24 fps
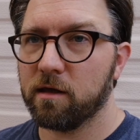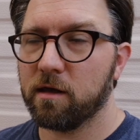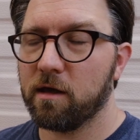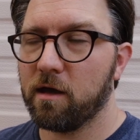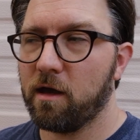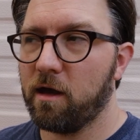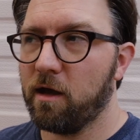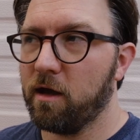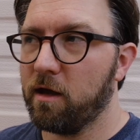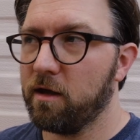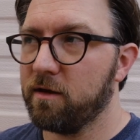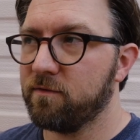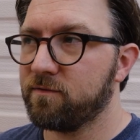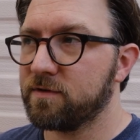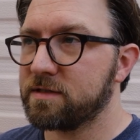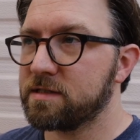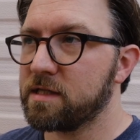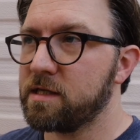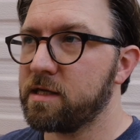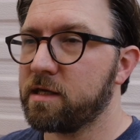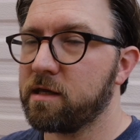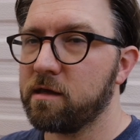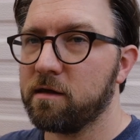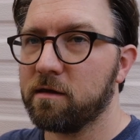If it's
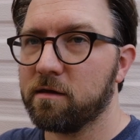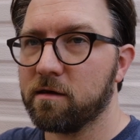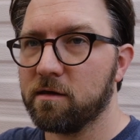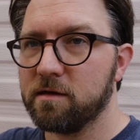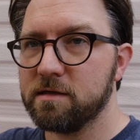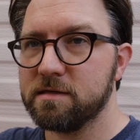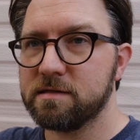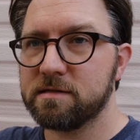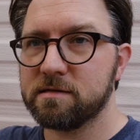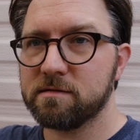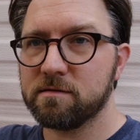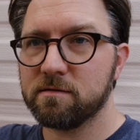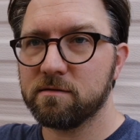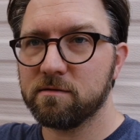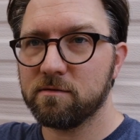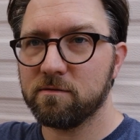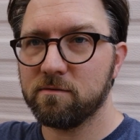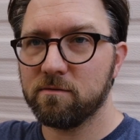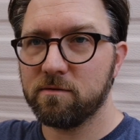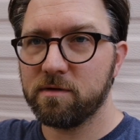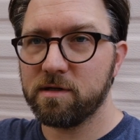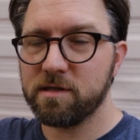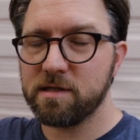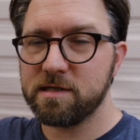leaking because
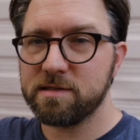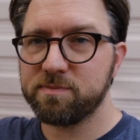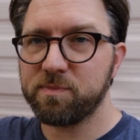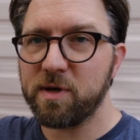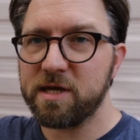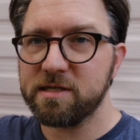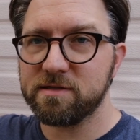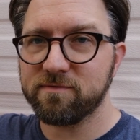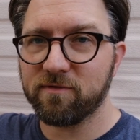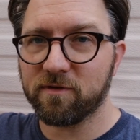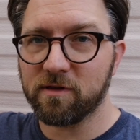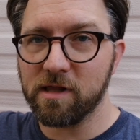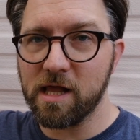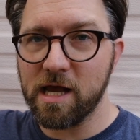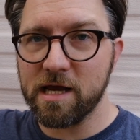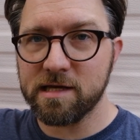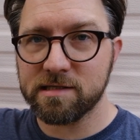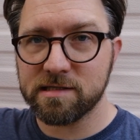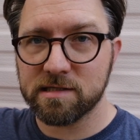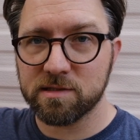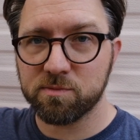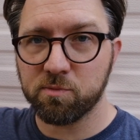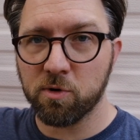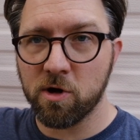one of these panes of
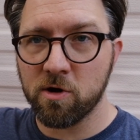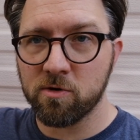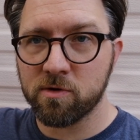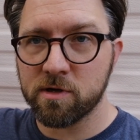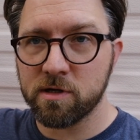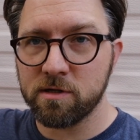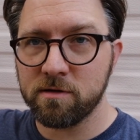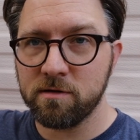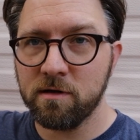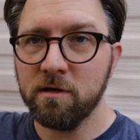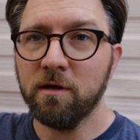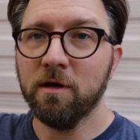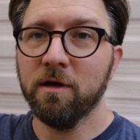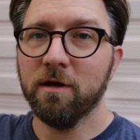glass is broken,